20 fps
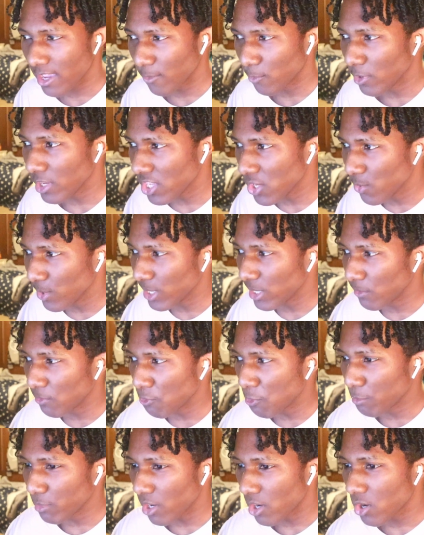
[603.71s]
When you in the room
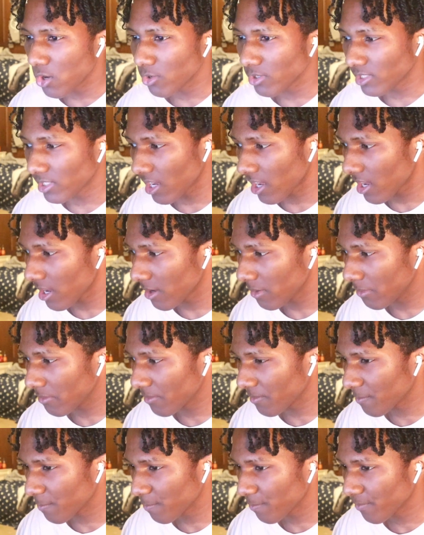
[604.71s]
the whole time?
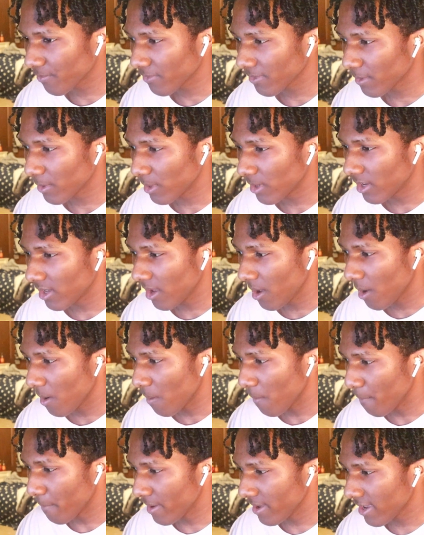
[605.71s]

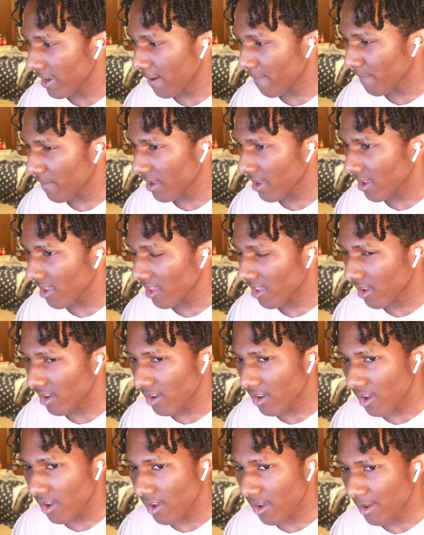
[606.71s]
But yeah, man,
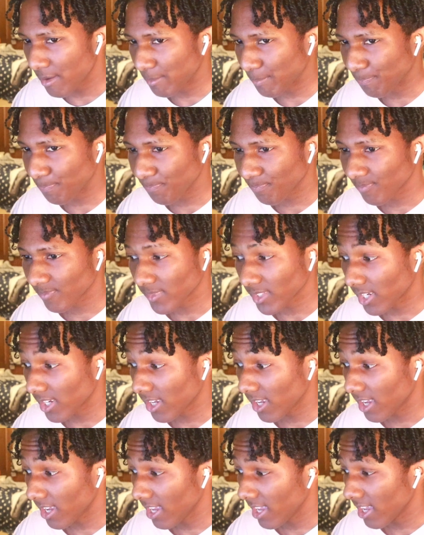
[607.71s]
um...
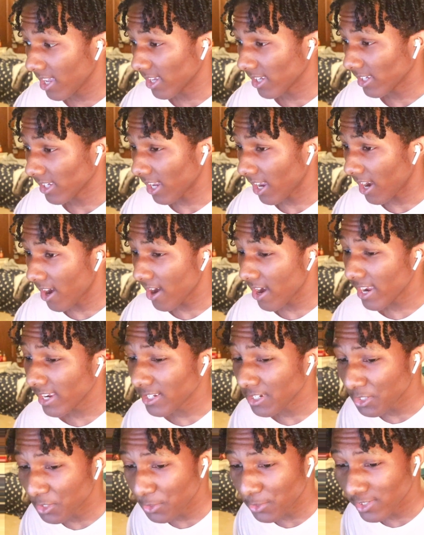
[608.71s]
I
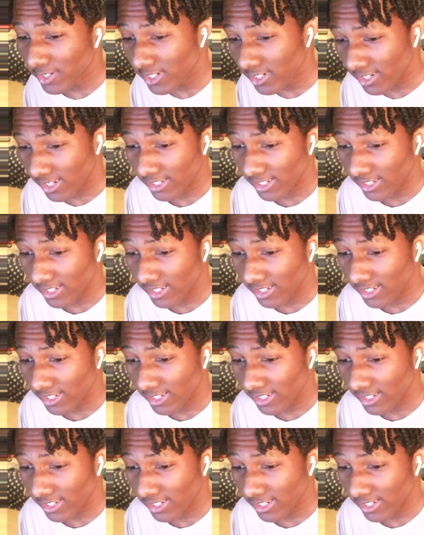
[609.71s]
do it.